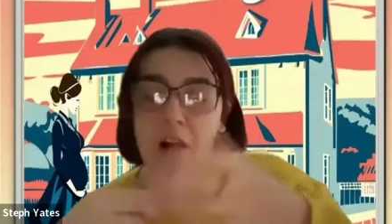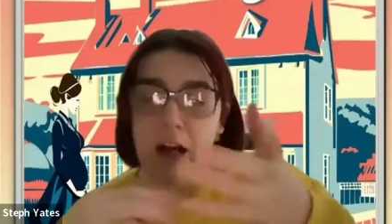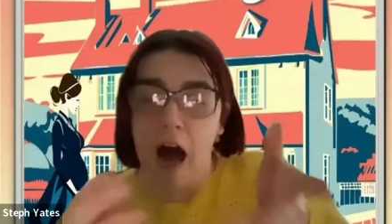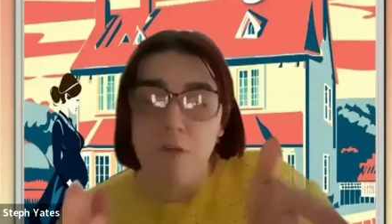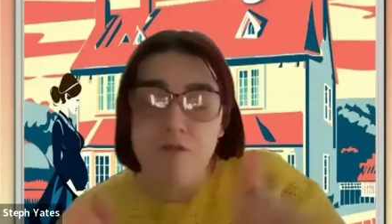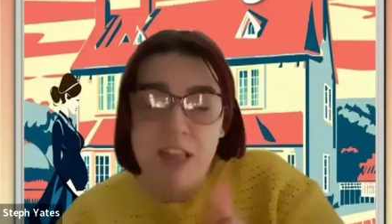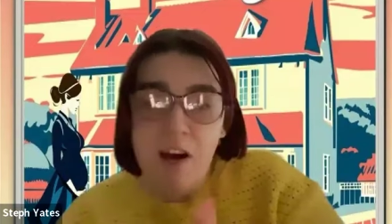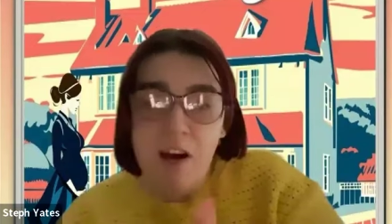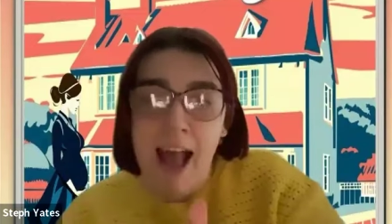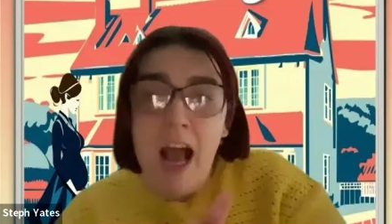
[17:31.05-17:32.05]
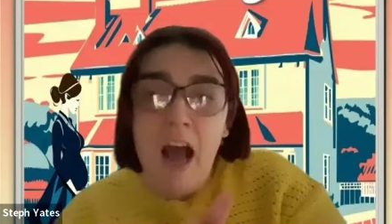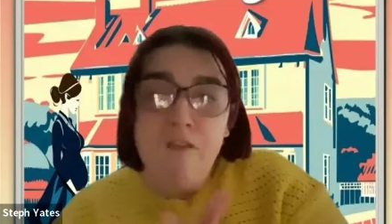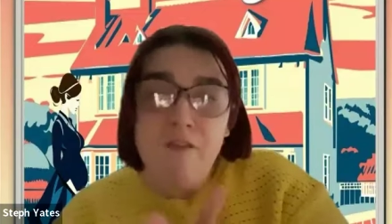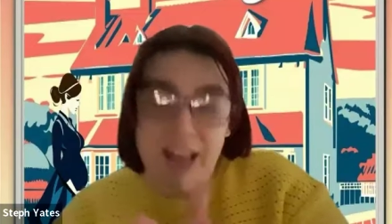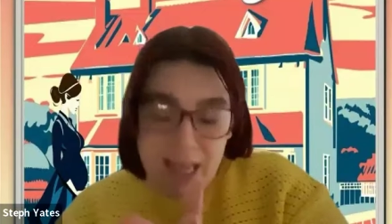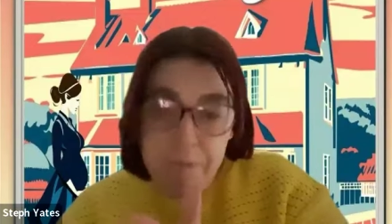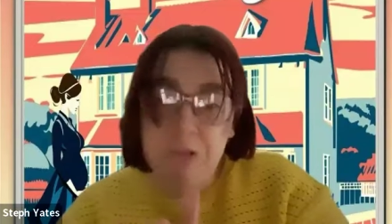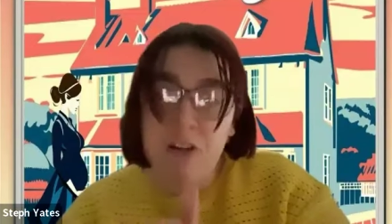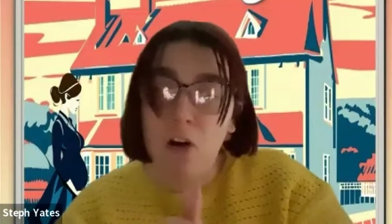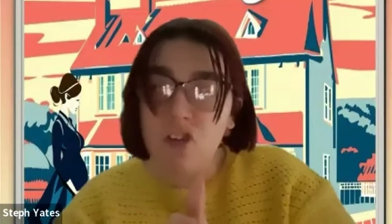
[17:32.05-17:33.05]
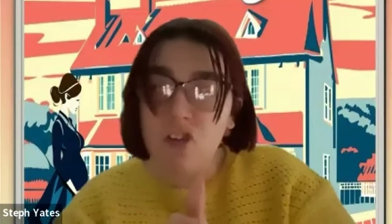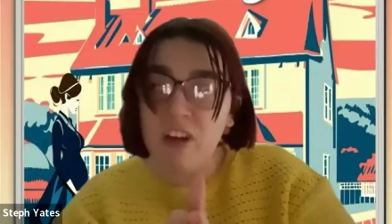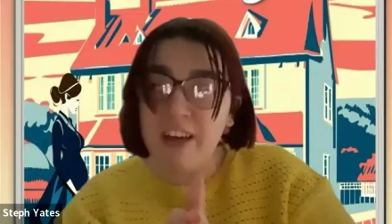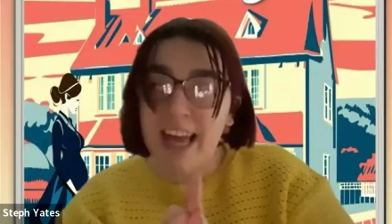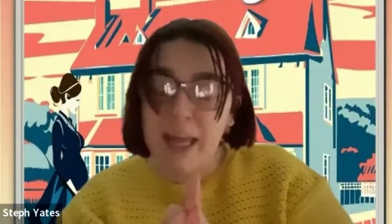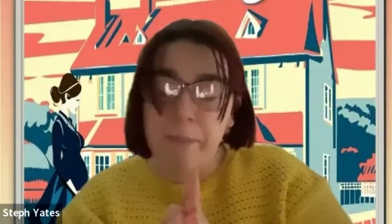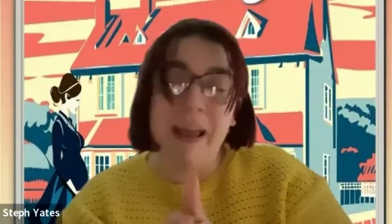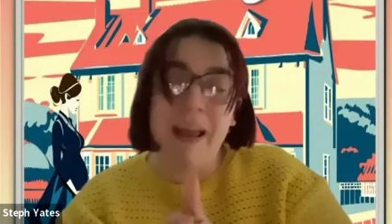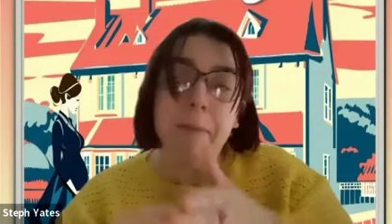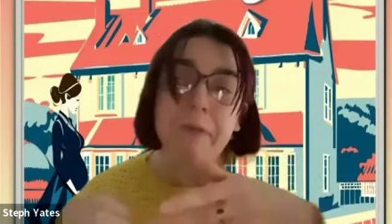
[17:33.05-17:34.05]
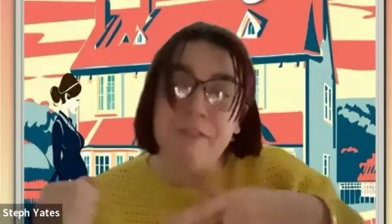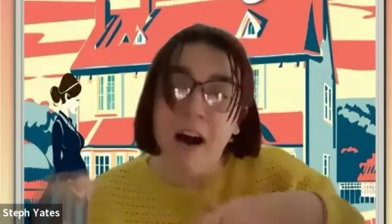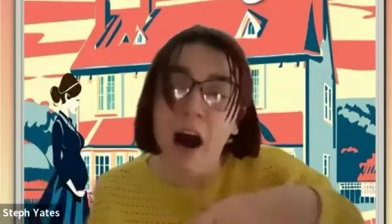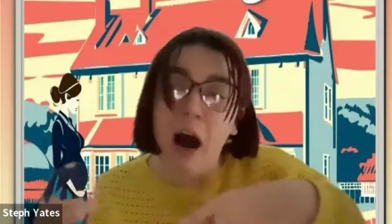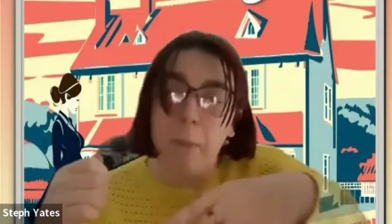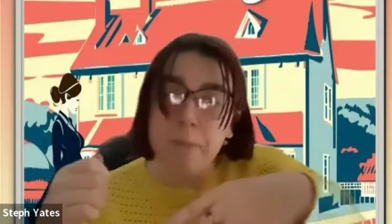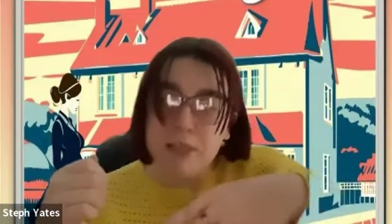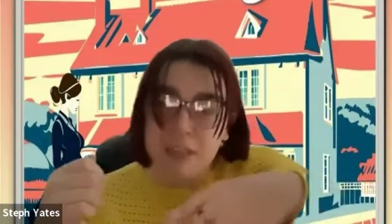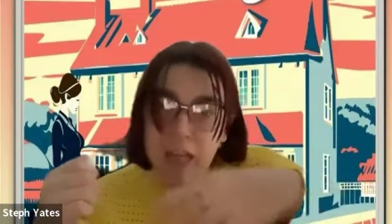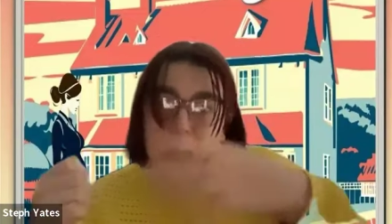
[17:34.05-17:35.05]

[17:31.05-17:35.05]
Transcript: Uh, obviously, this production is being performed